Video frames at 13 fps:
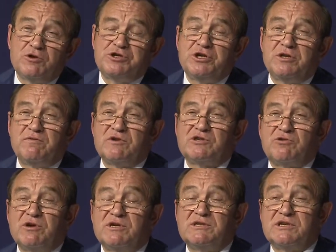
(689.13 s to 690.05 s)
long
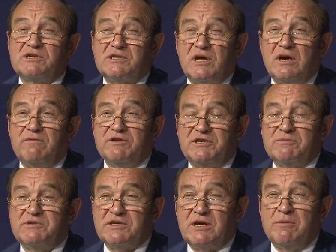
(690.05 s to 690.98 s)
time
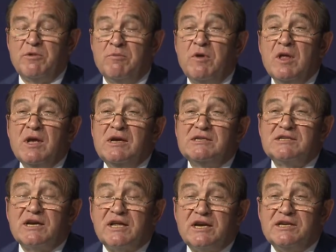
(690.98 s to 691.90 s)
from
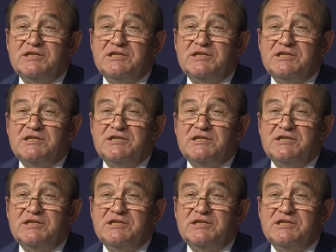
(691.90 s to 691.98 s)
Novoslobodskaya